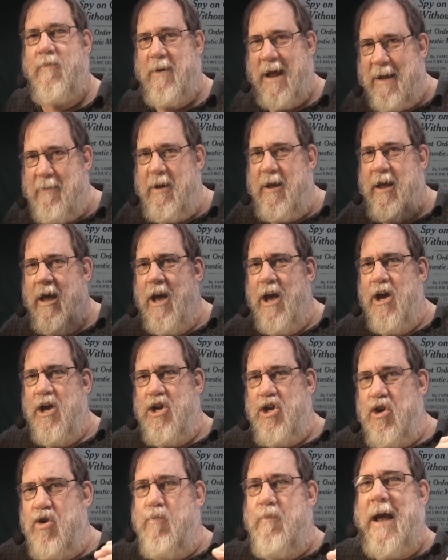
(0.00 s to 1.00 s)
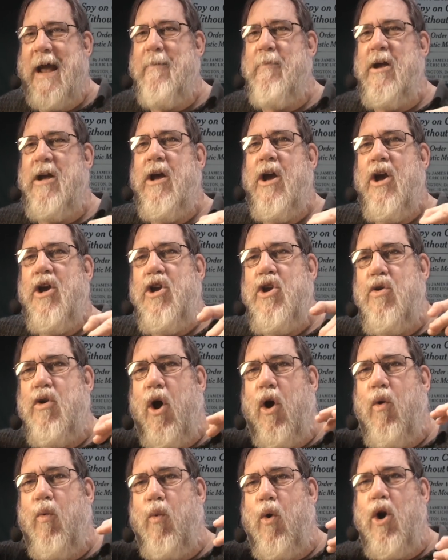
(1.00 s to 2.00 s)
Maybe you
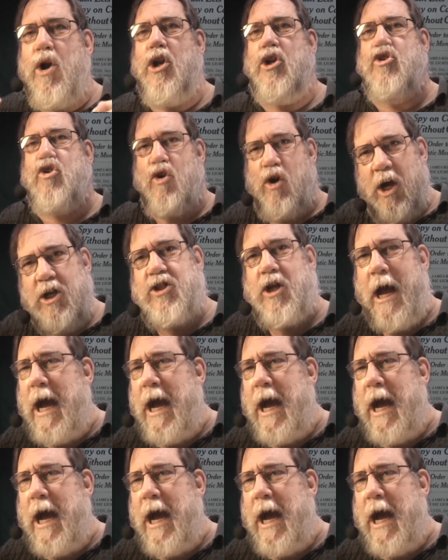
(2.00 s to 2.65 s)
don't want to trust.